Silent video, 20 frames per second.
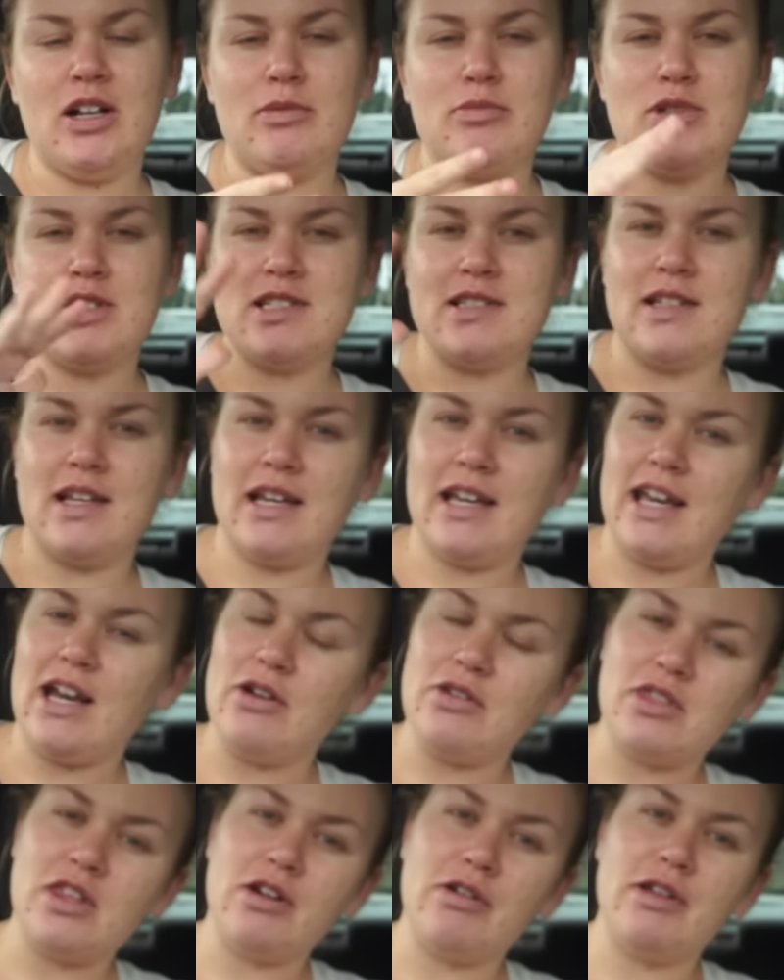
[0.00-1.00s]
I'm just like
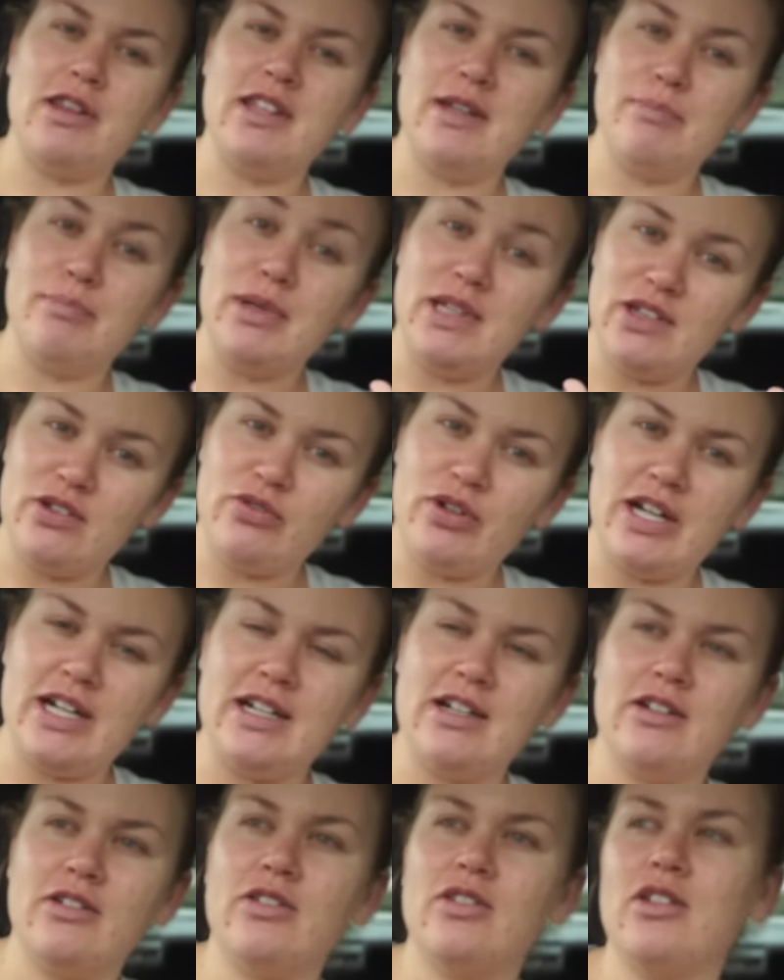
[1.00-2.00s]
out there in the abyss right
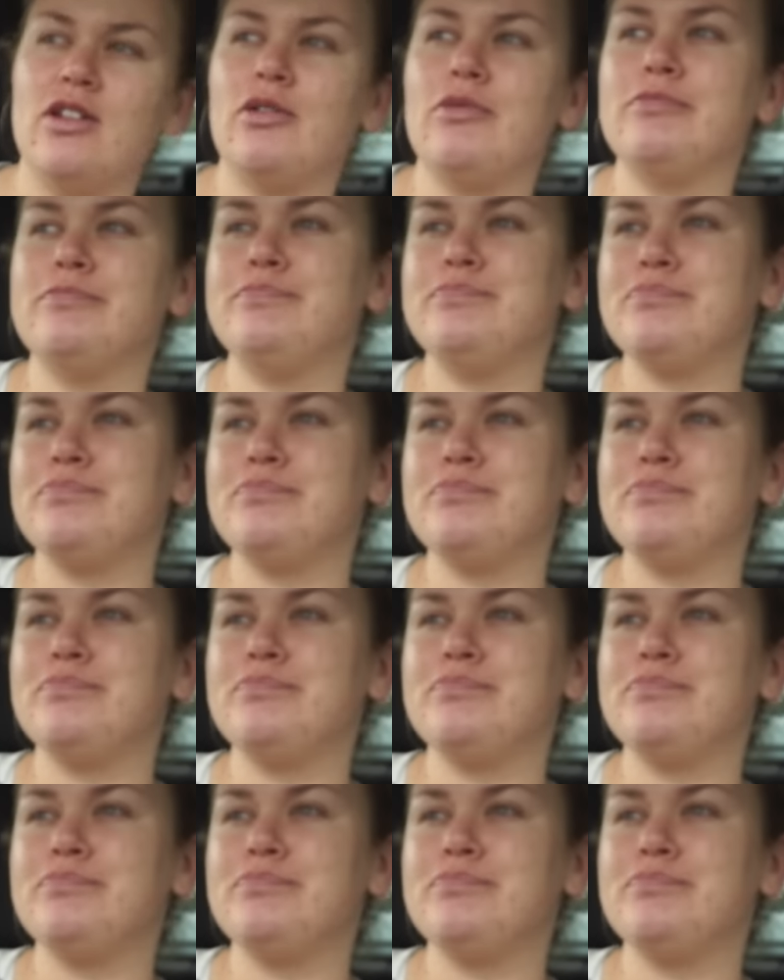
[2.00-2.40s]
now. So